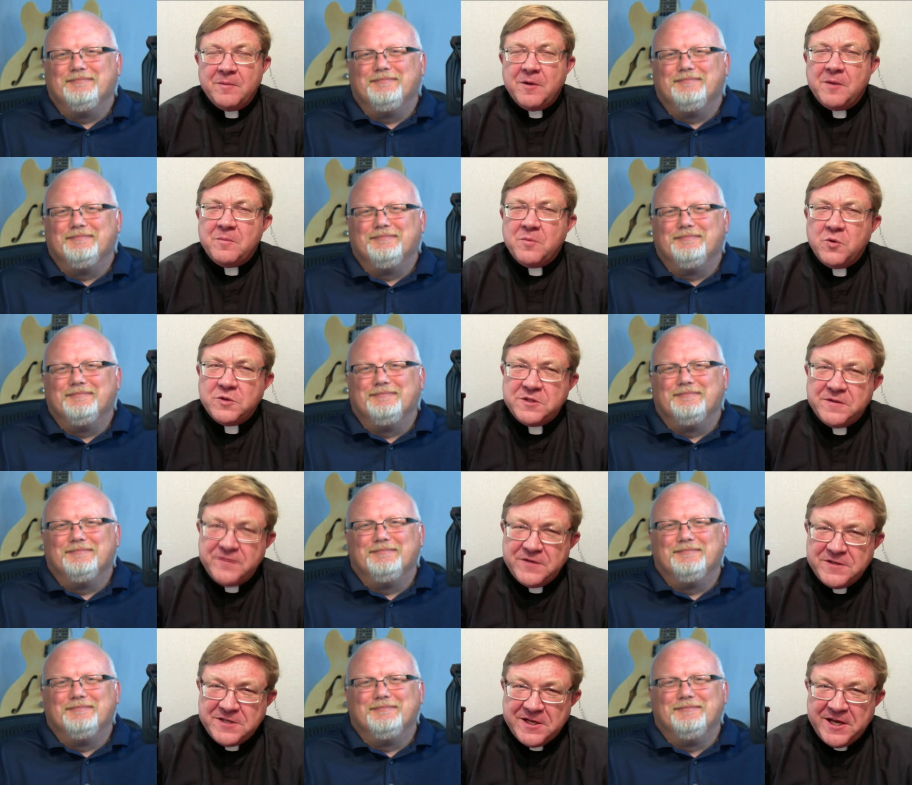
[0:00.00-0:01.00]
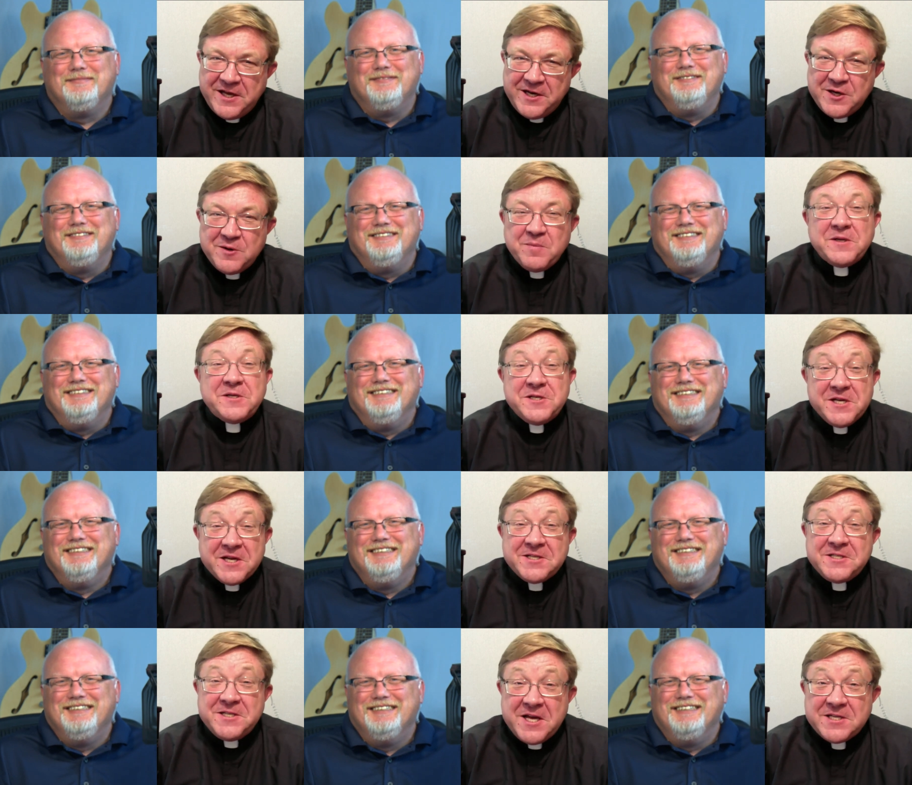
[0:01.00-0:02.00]
Speaker 1: a, a more sophisticated but
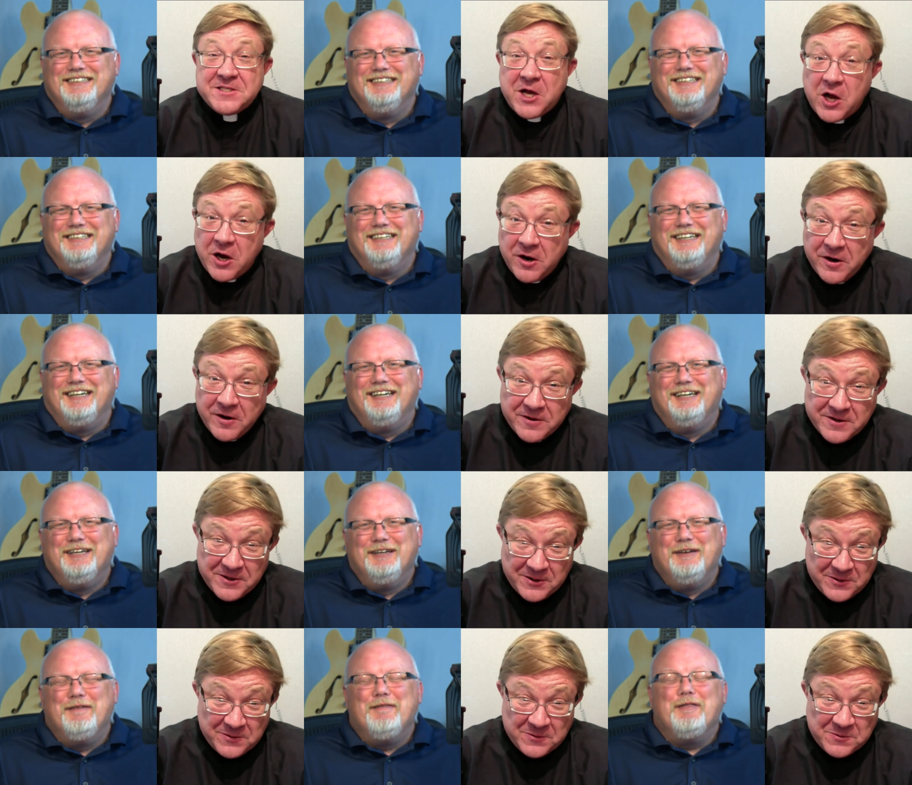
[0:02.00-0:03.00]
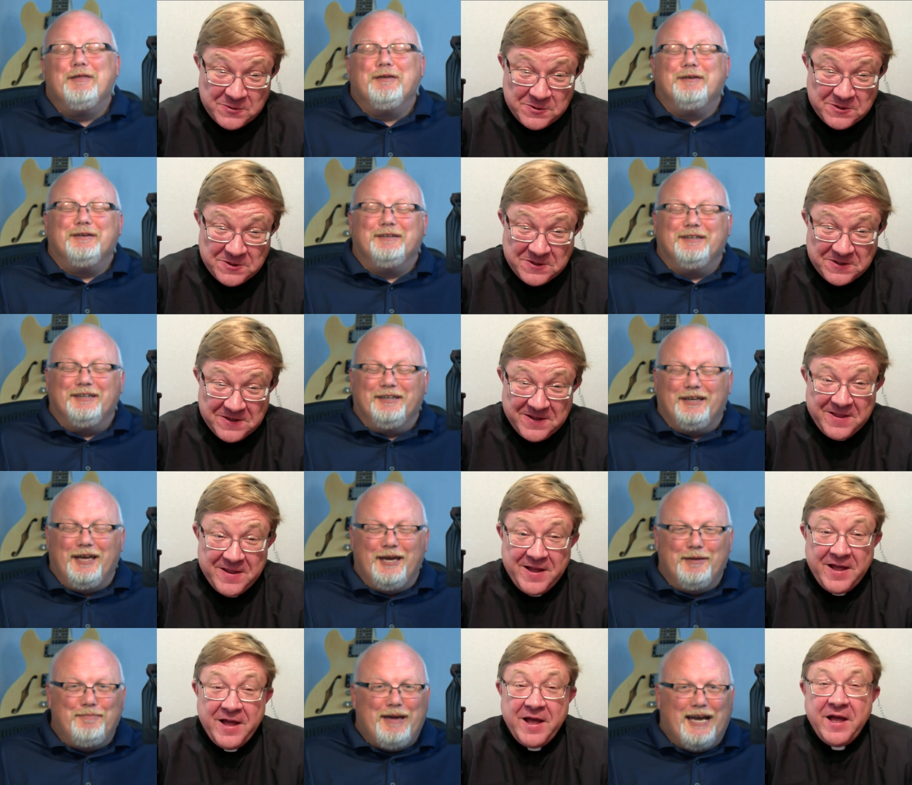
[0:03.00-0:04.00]
just as hard nosed
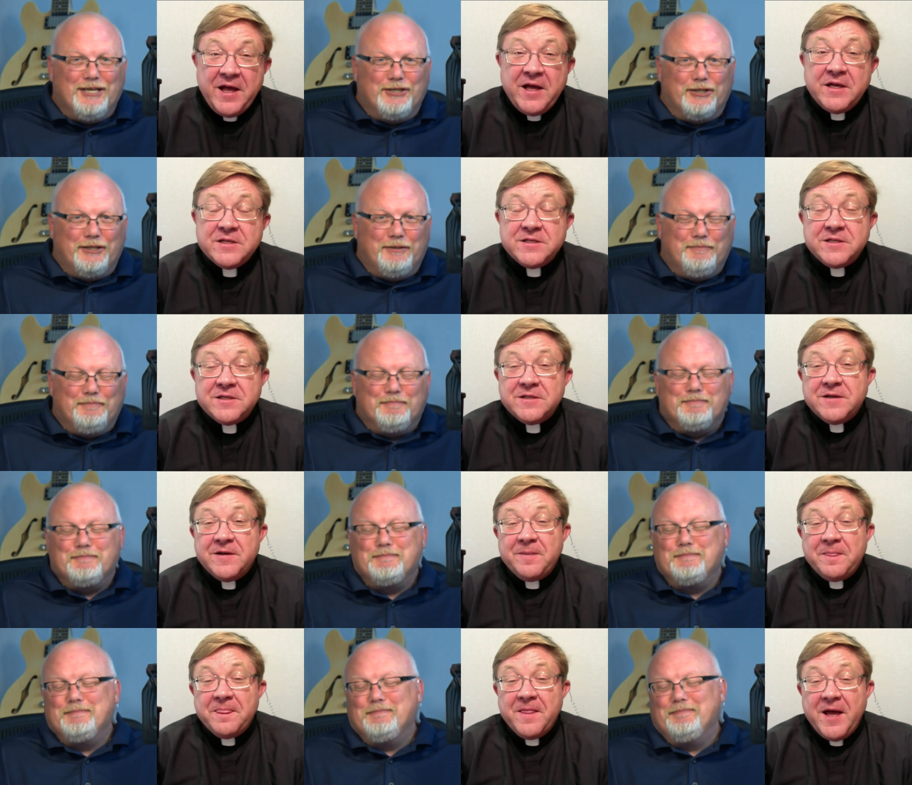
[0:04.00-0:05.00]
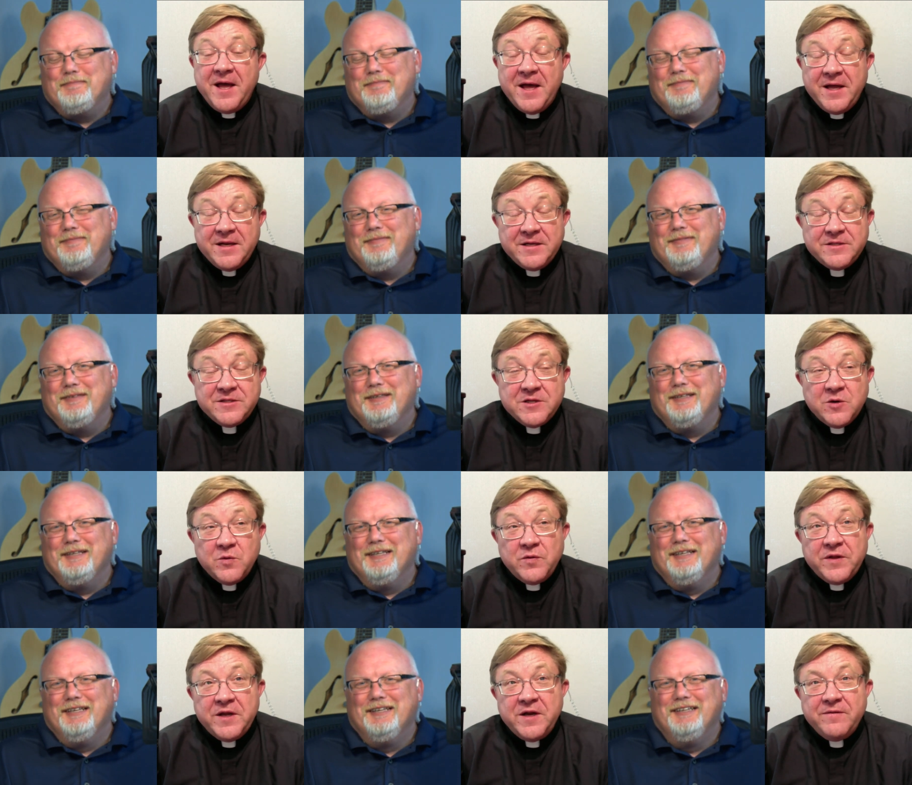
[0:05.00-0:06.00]
Speaker 2: and passionate
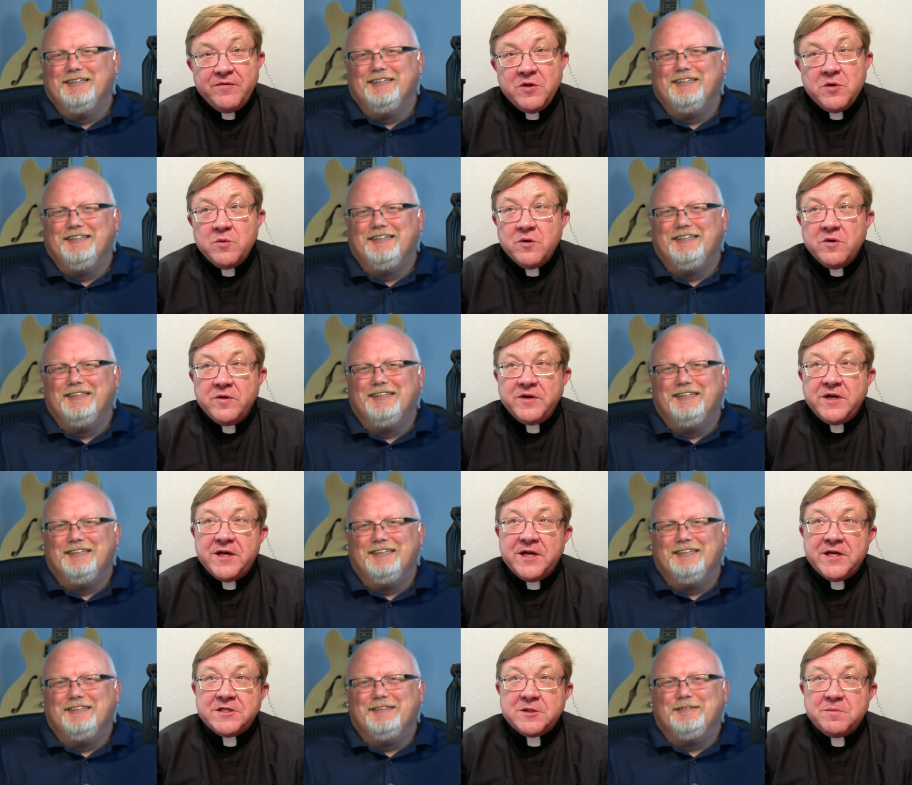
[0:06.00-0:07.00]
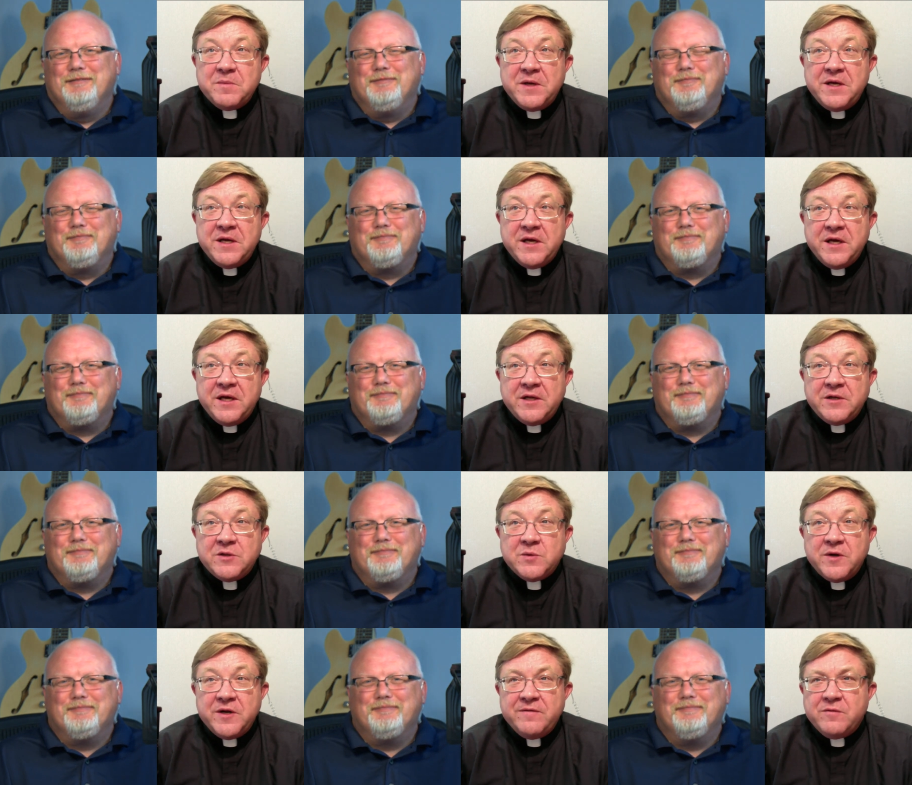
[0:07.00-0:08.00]
Speaker 1: so that if you were going to ask me
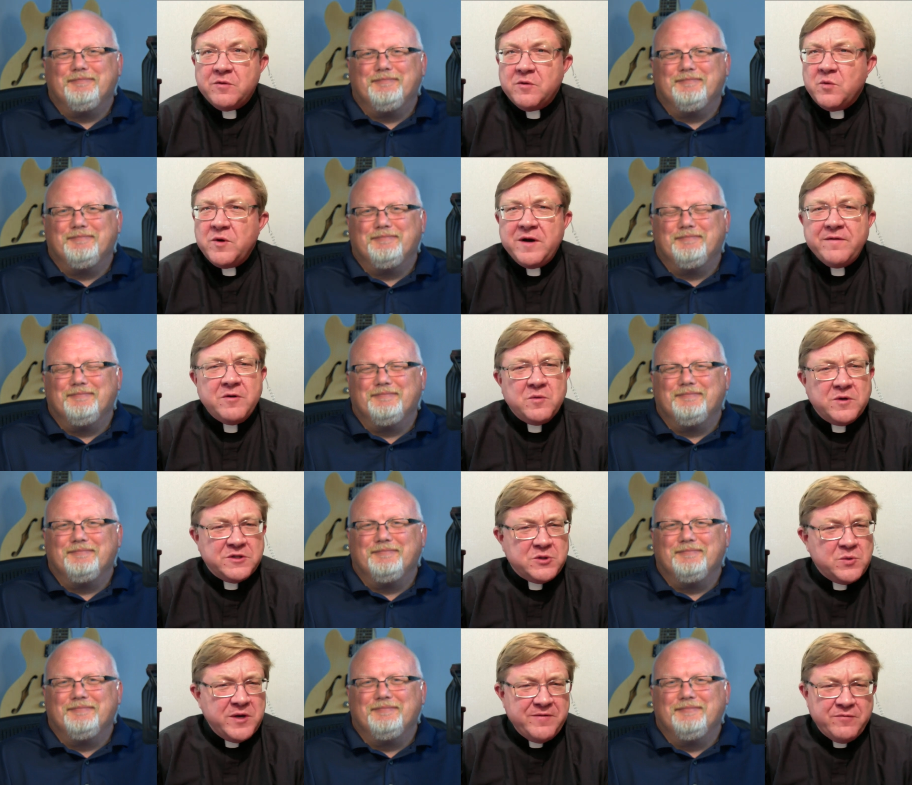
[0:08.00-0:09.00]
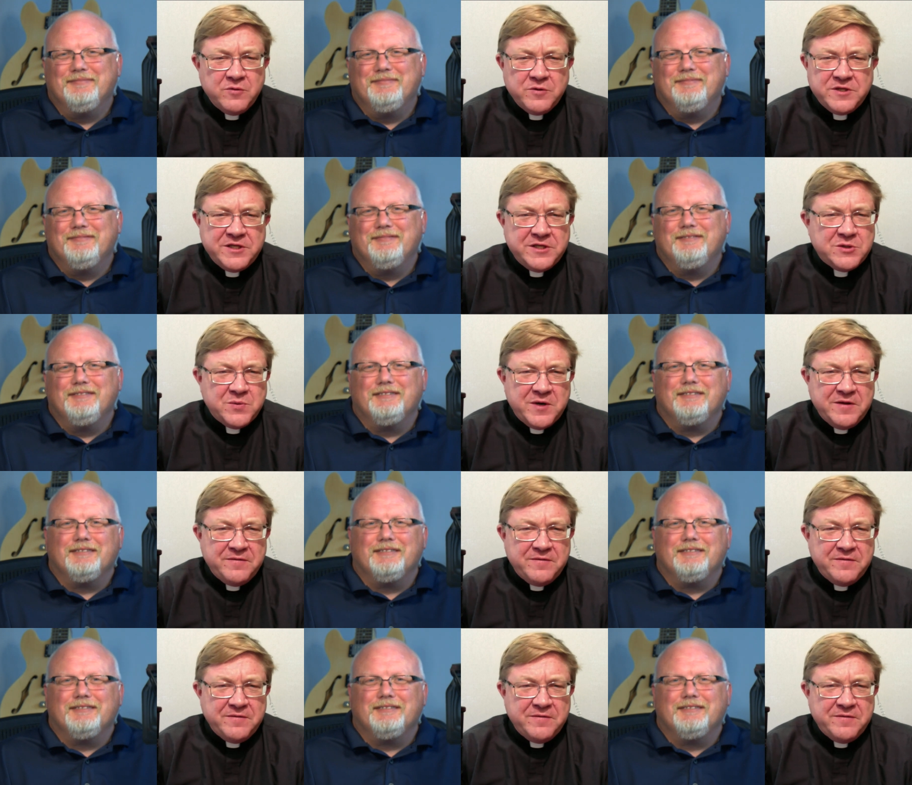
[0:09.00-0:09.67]
in 24 whenever it was 2014